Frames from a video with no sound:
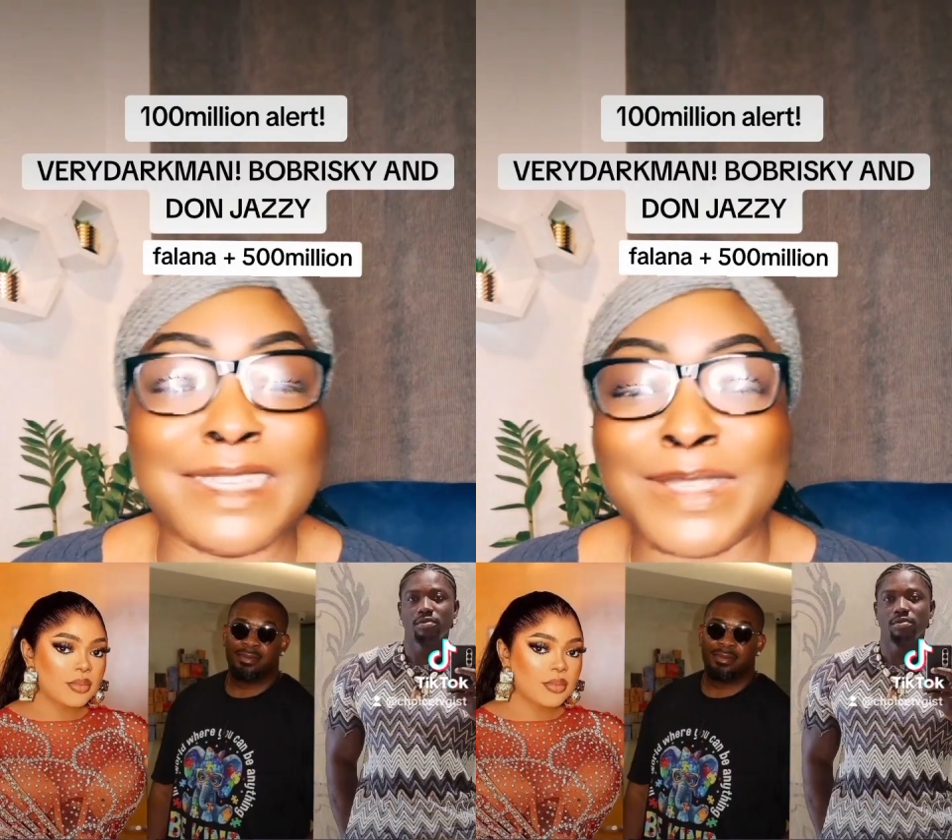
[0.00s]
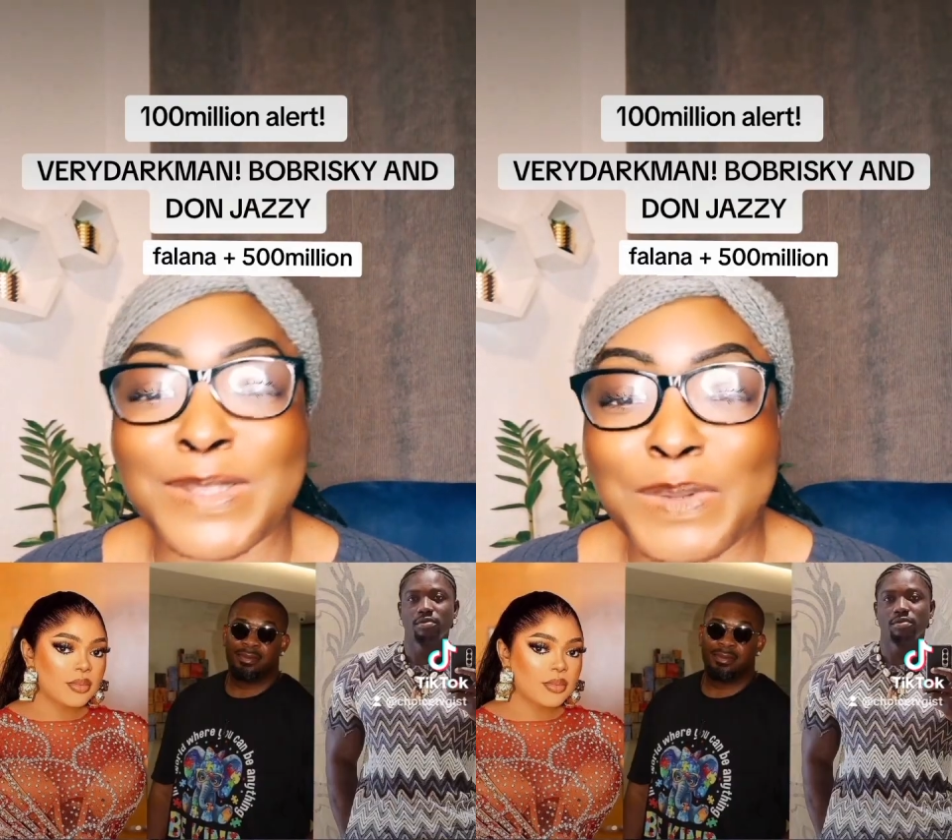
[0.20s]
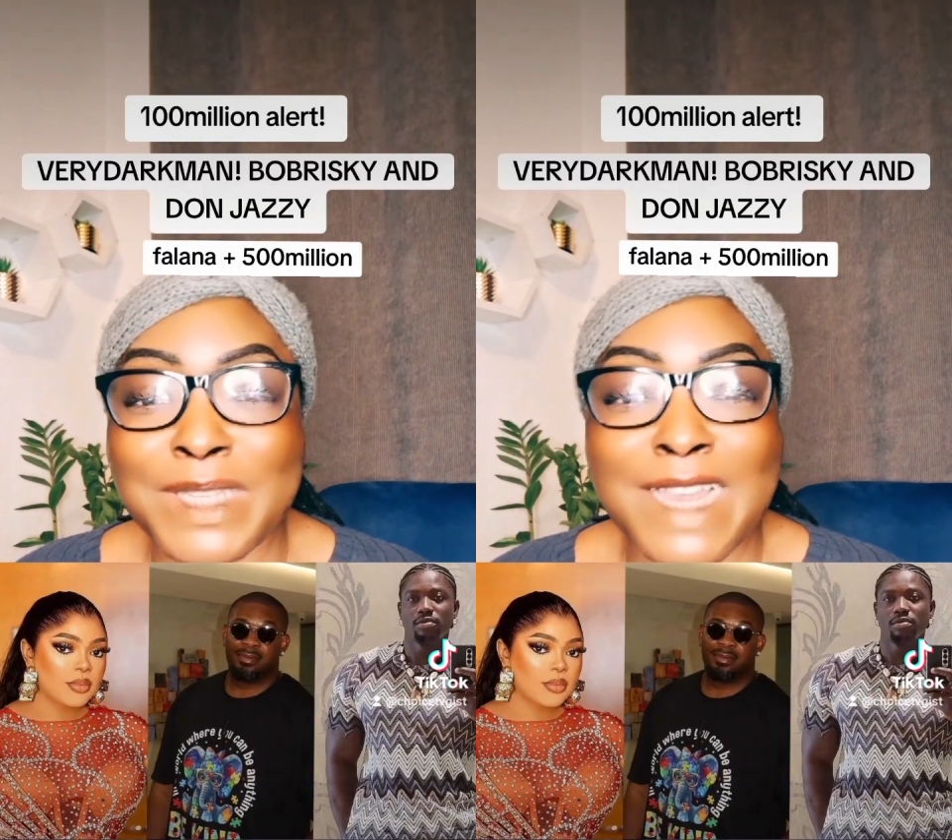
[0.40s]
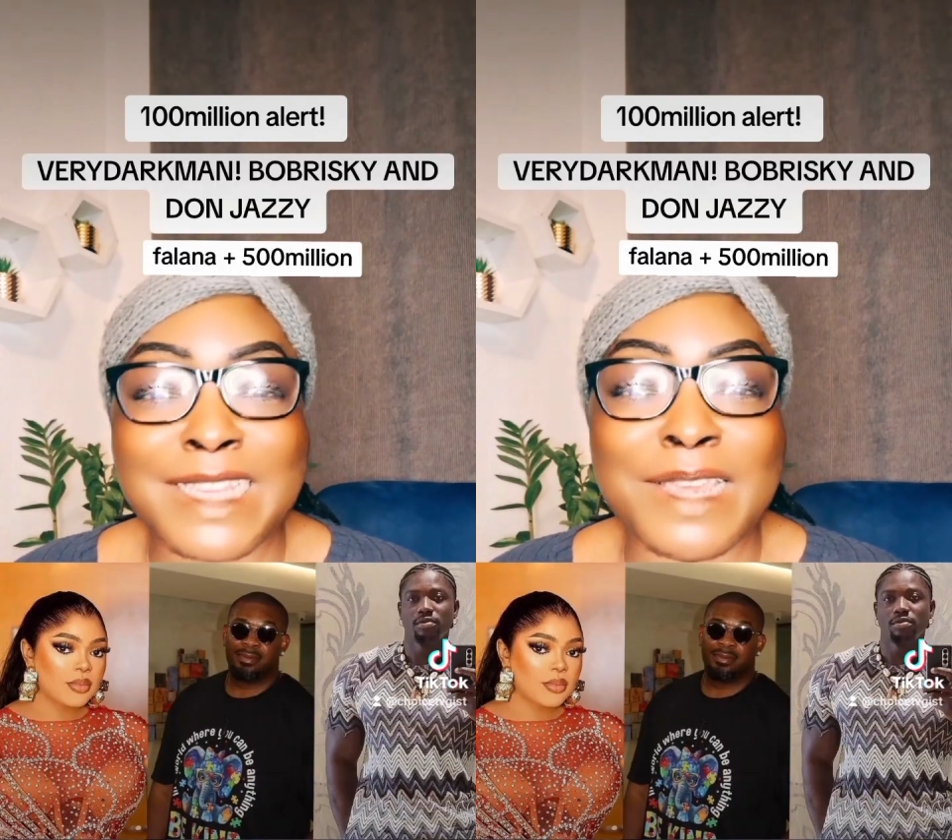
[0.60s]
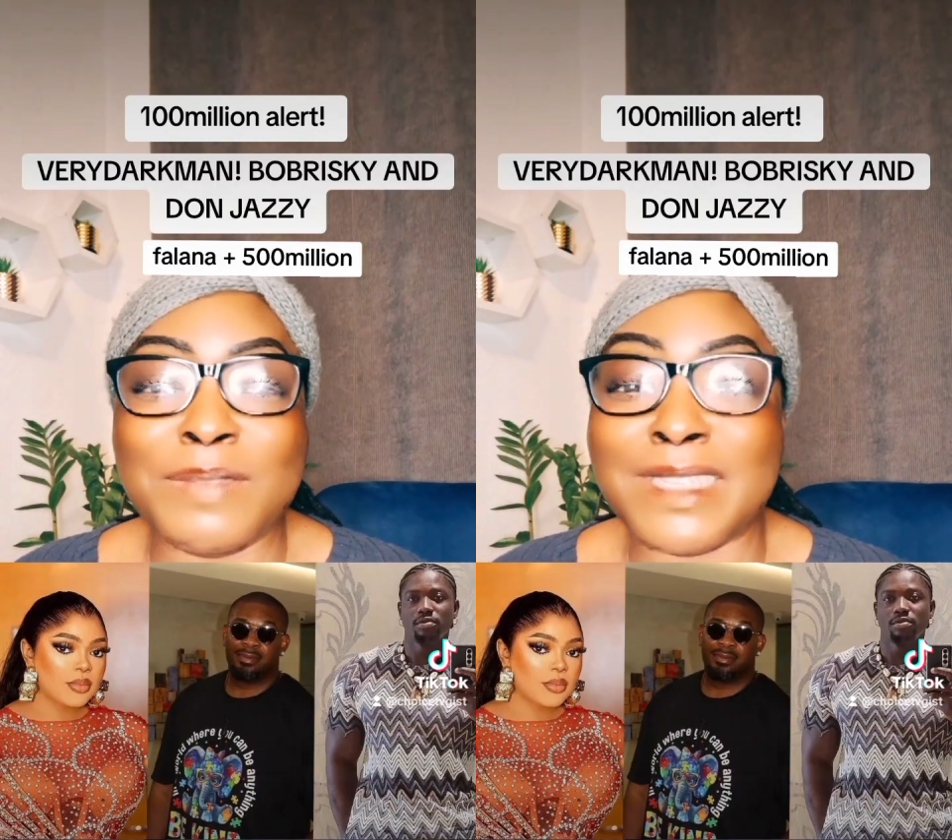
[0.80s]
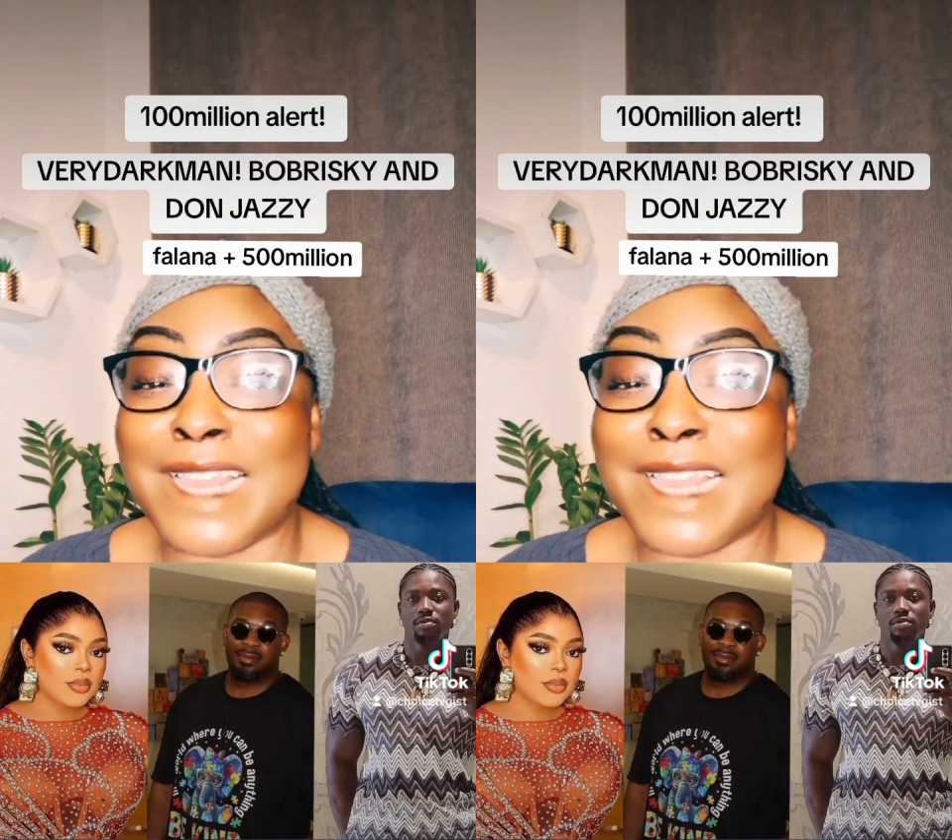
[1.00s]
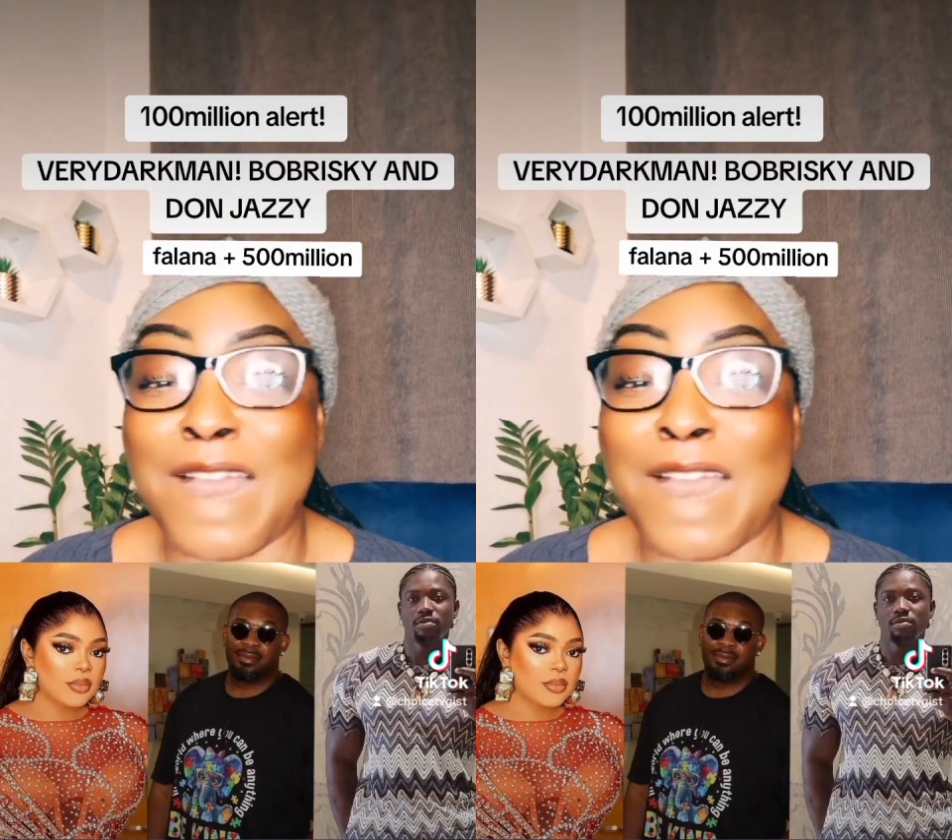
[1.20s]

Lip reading: insulted him, said,